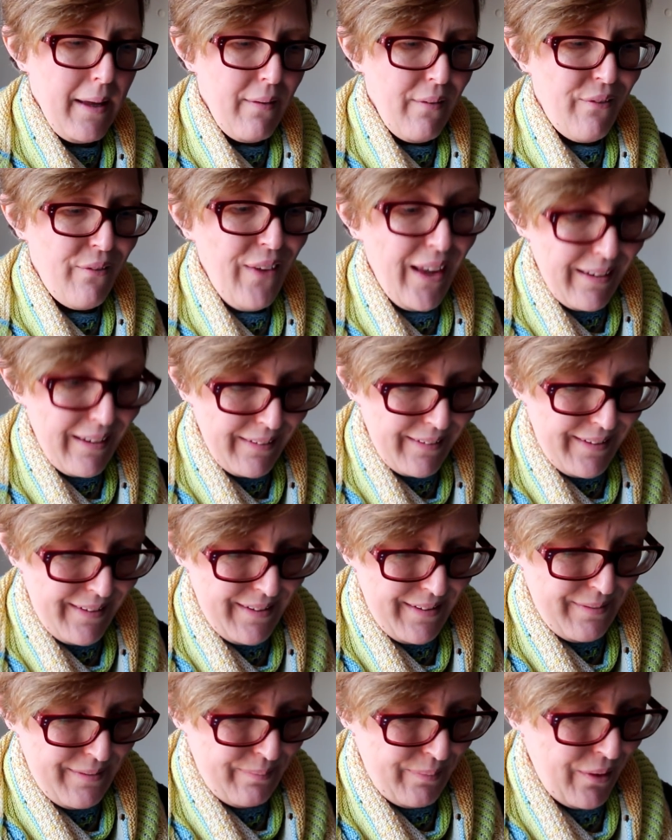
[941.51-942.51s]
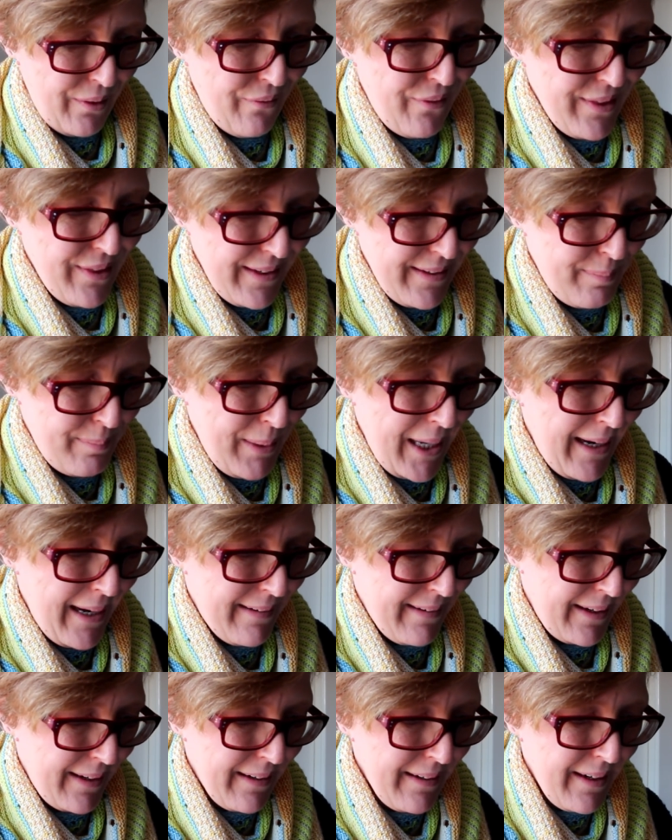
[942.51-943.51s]
felt for this
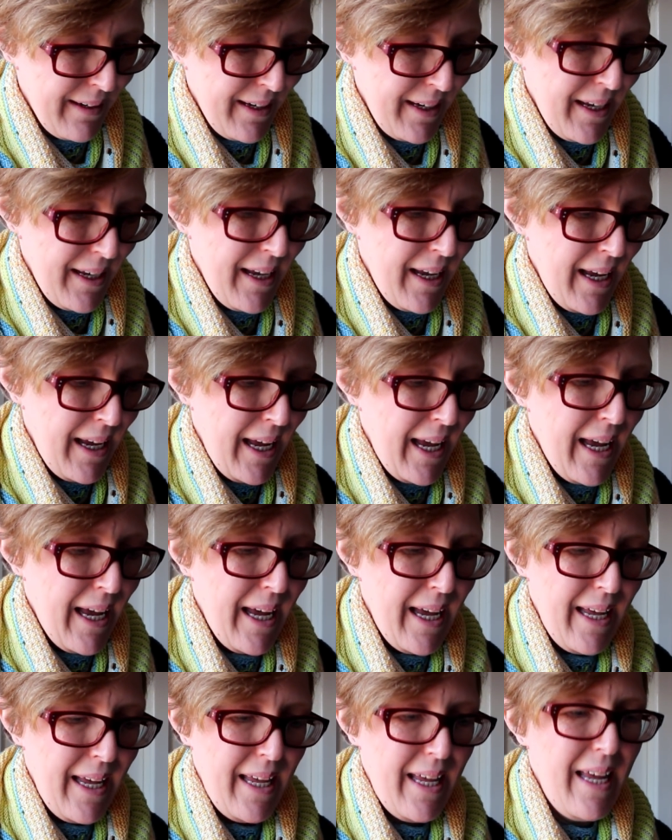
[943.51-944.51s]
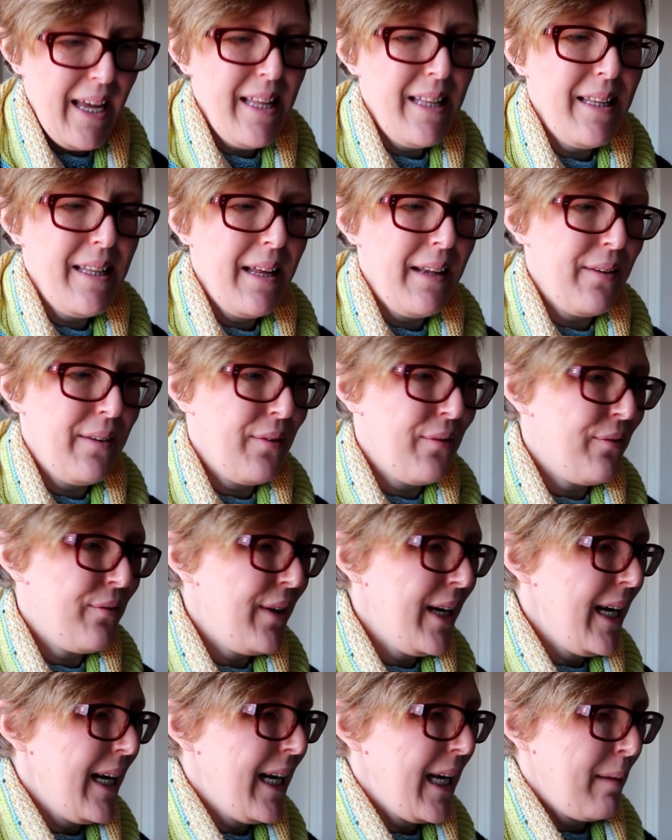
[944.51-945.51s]
pattern in this
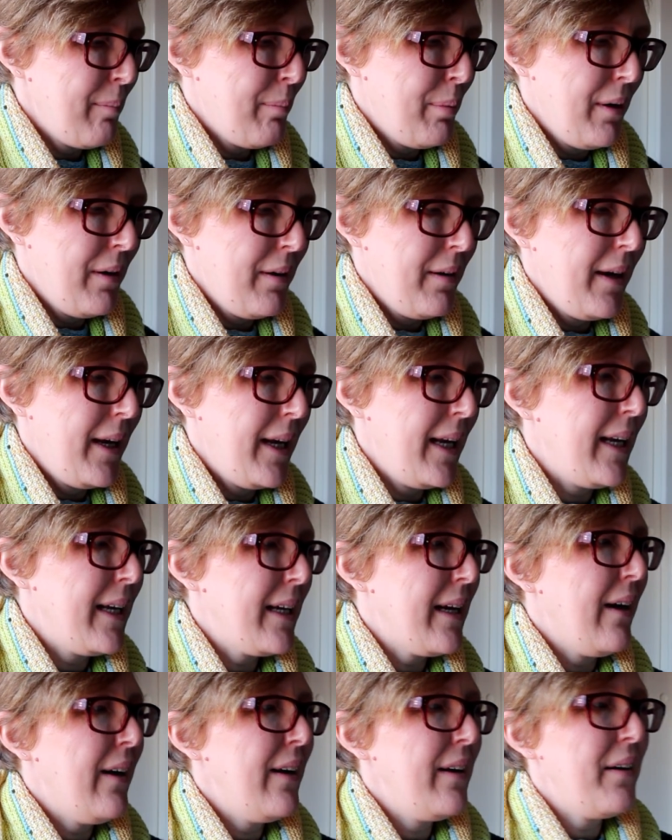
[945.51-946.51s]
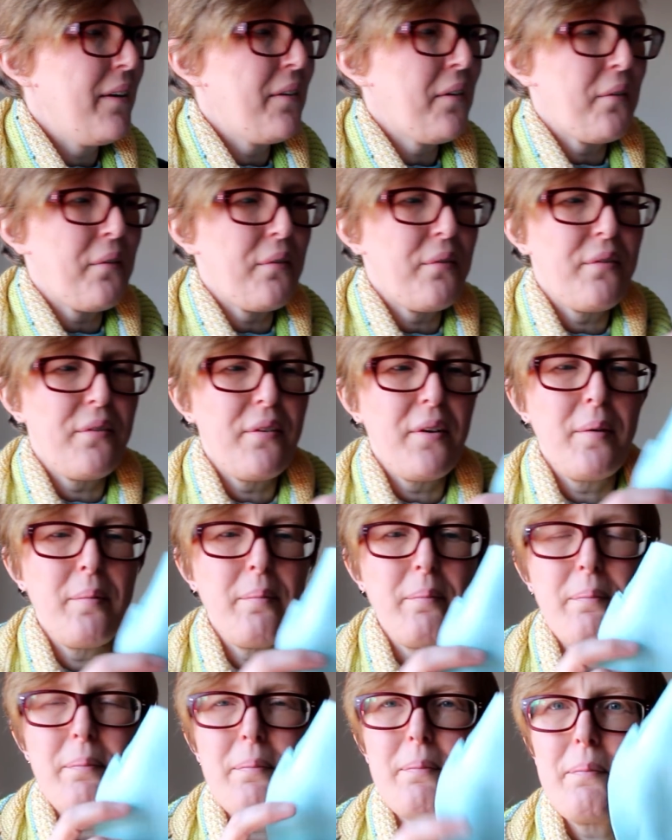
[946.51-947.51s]
really pretty kind of
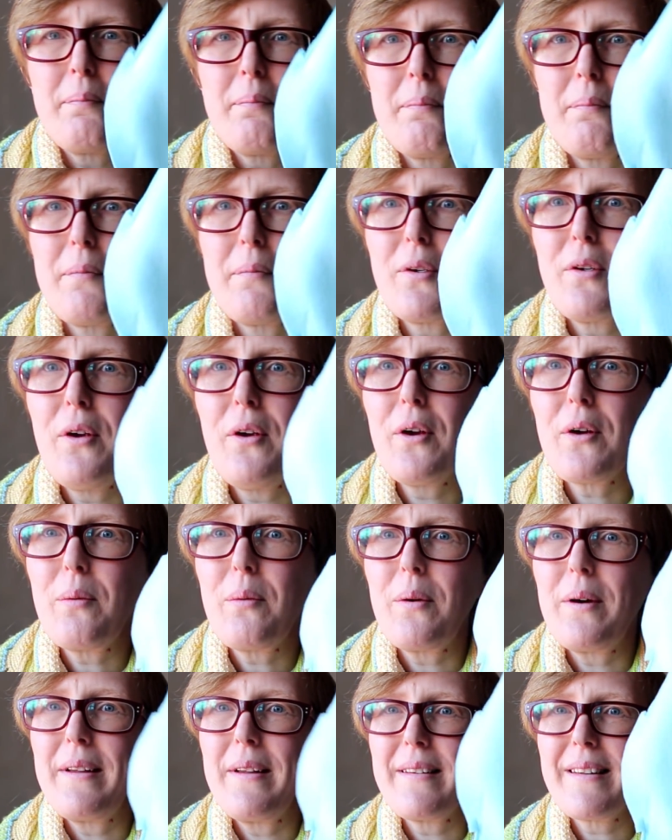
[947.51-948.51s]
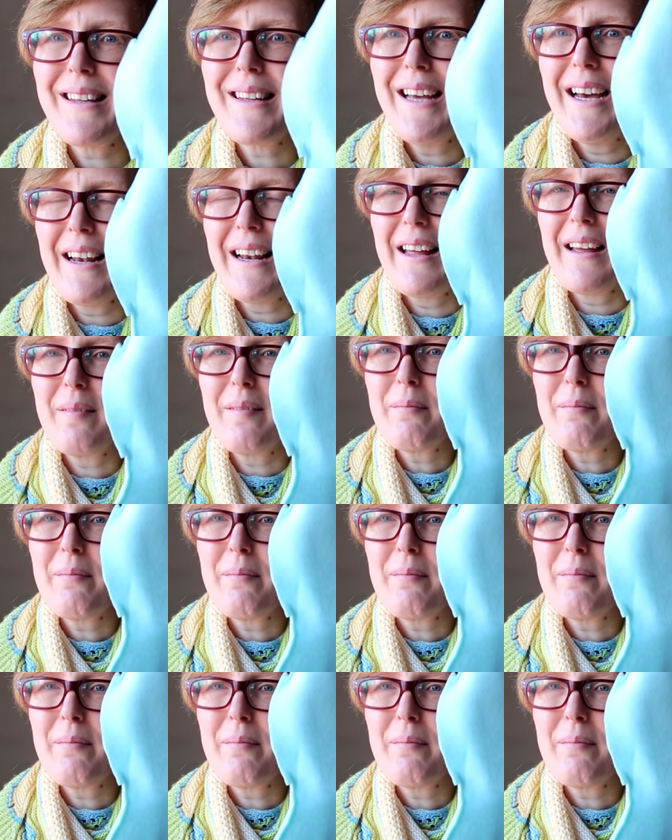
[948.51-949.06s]
turquoise colour,